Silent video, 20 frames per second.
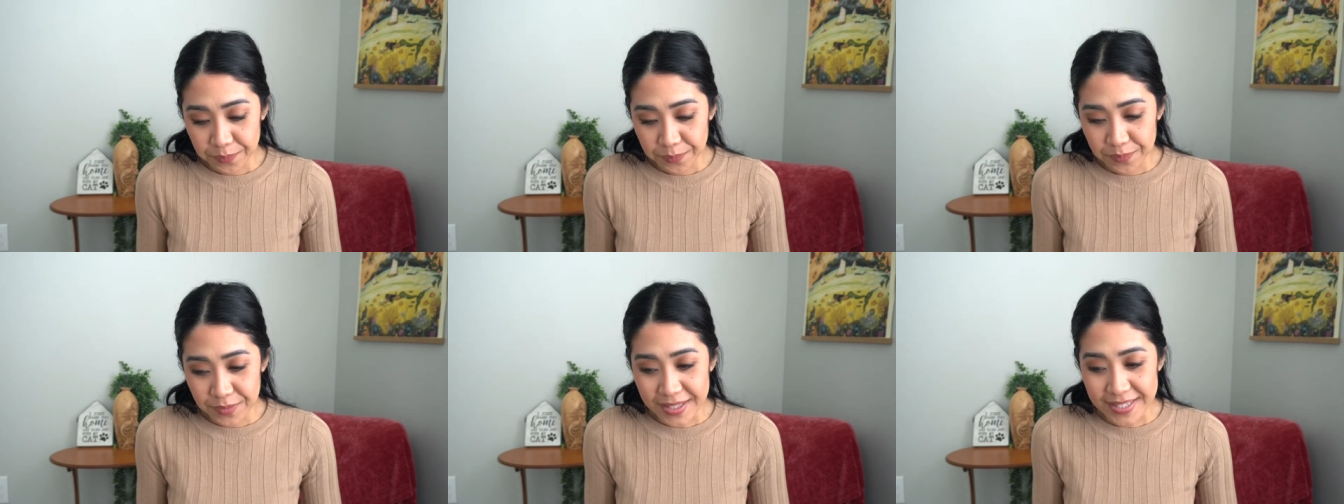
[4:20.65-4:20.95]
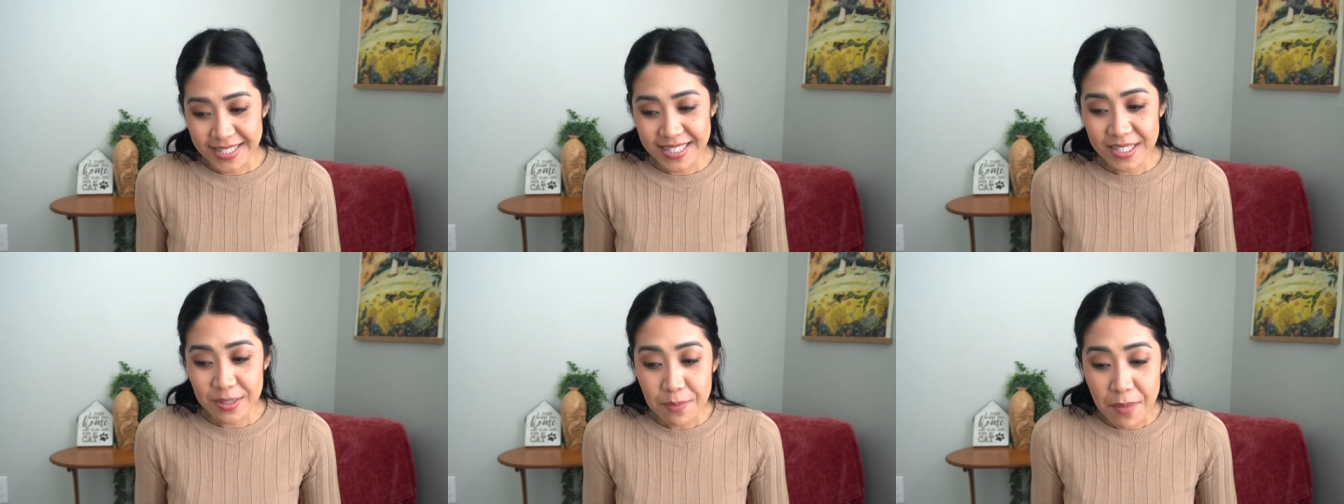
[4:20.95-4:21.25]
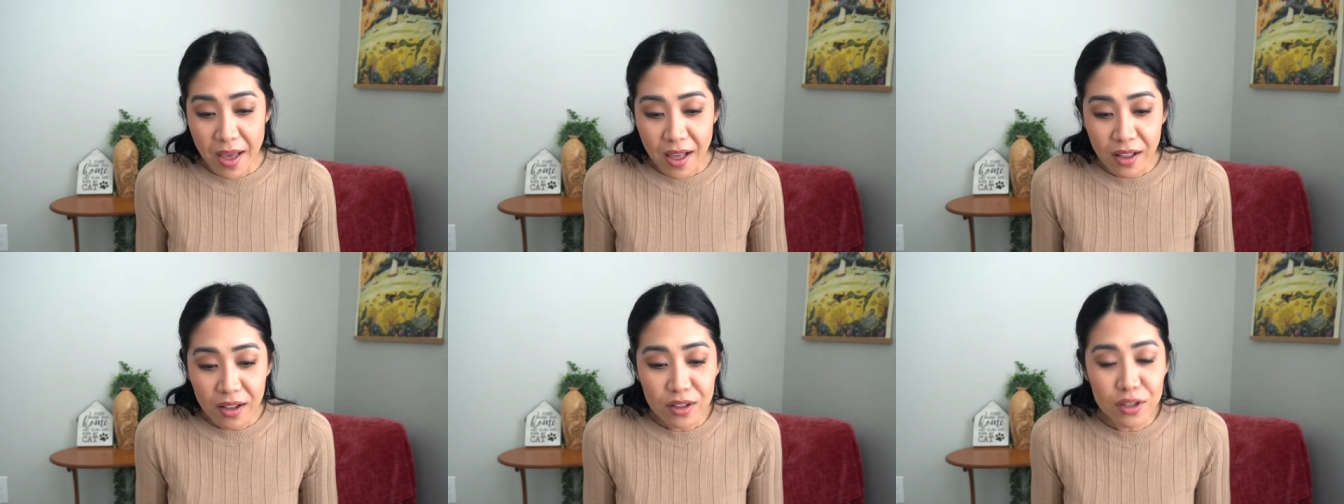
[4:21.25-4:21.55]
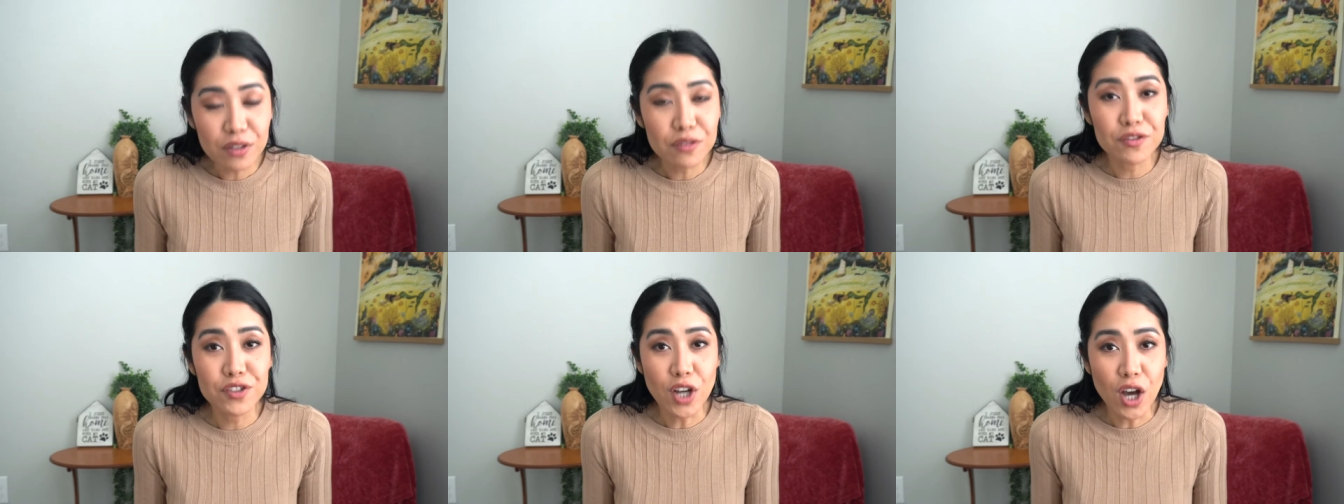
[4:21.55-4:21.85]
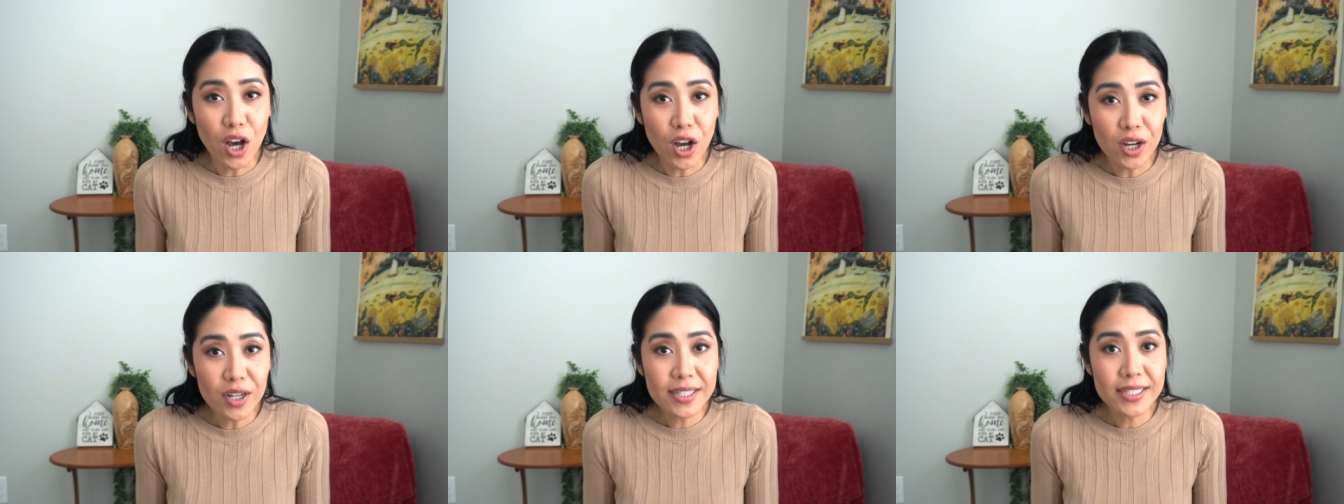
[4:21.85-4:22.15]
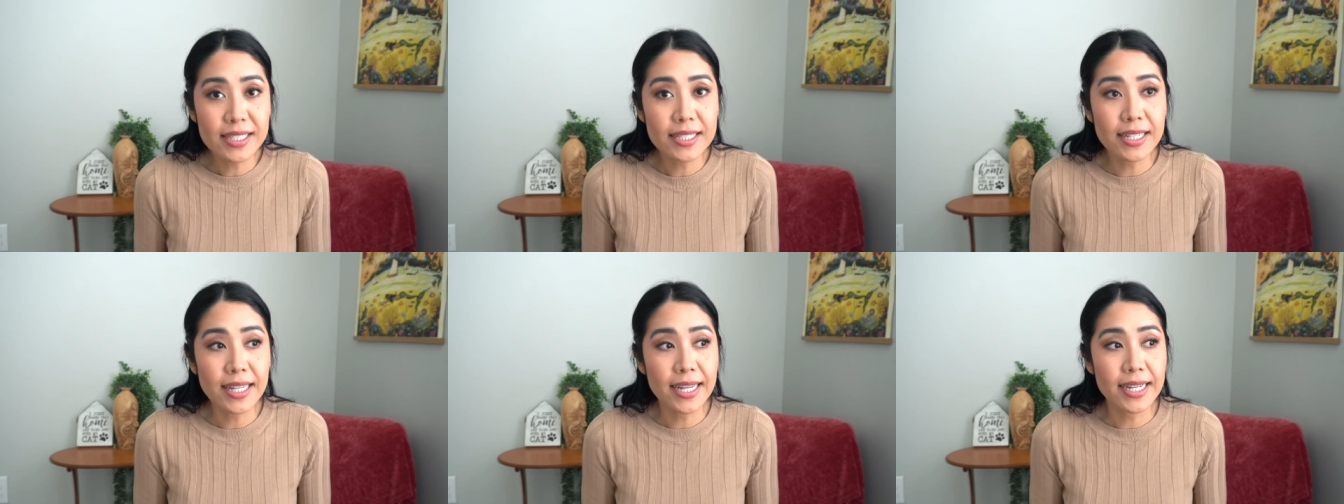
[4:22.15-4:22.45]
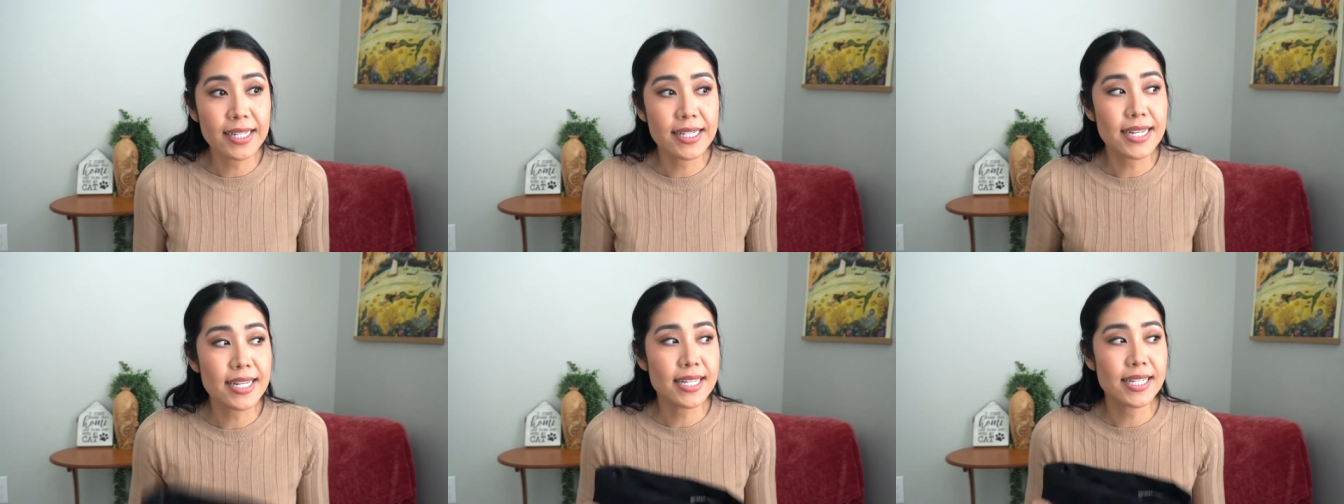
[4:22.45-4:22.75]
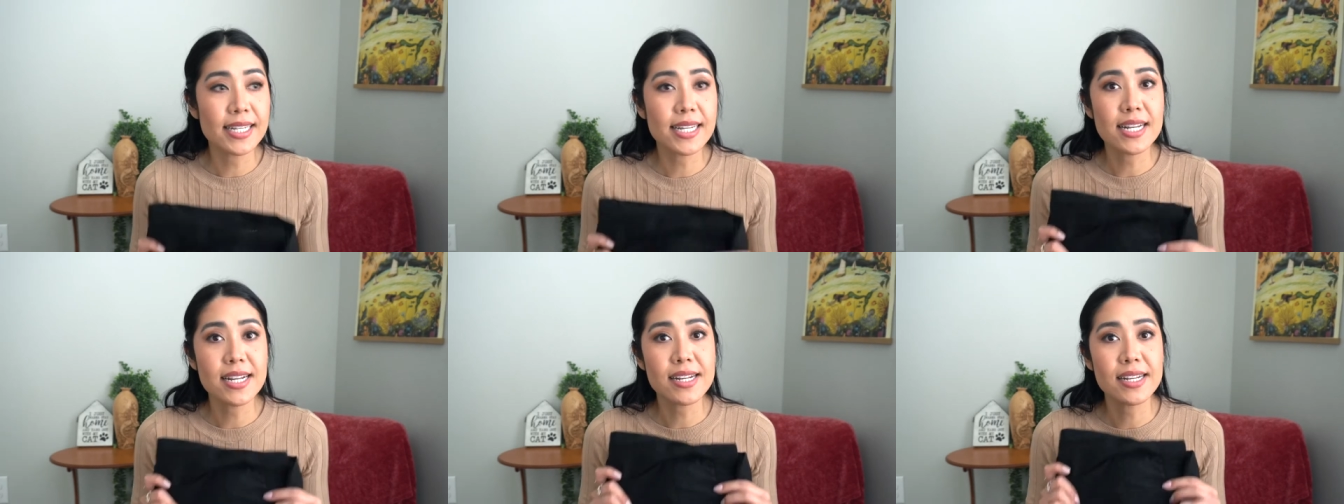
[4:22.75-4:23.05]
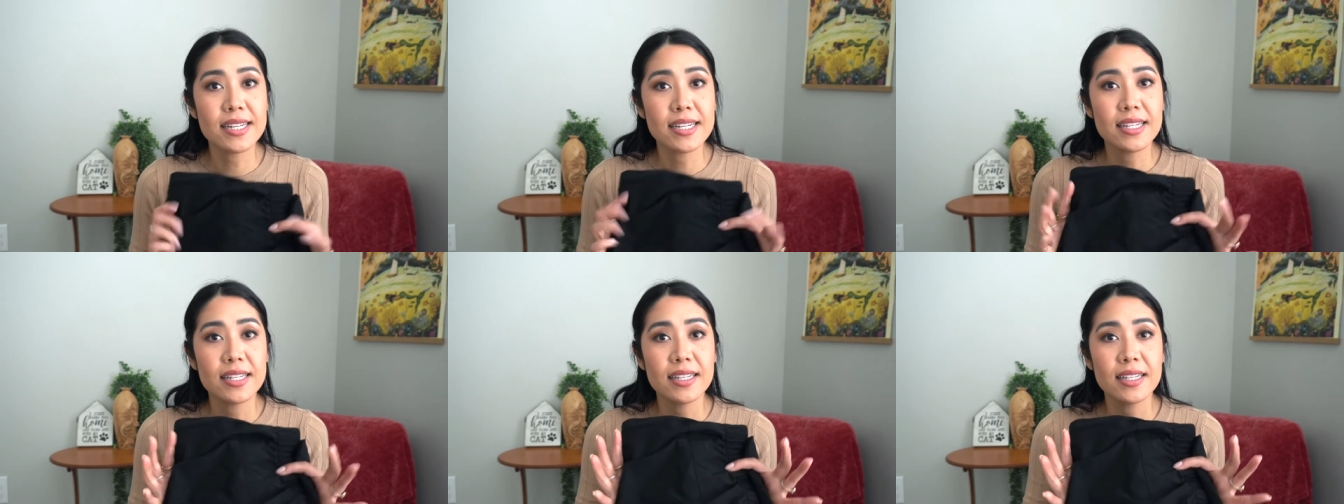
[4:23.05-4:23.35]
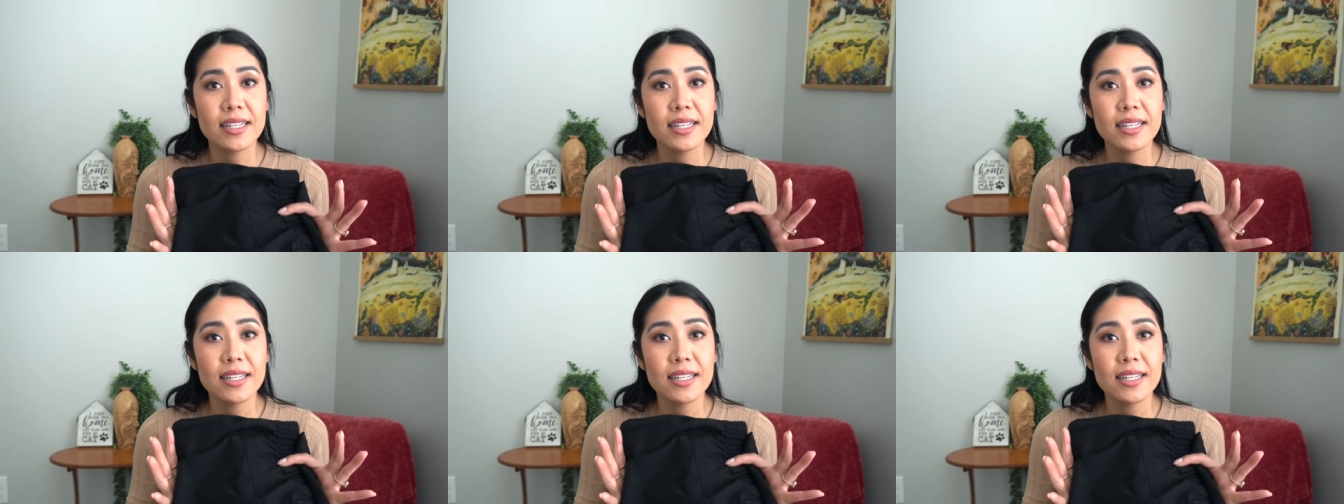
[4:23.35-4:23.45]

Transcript: the smell of dogs like doesn't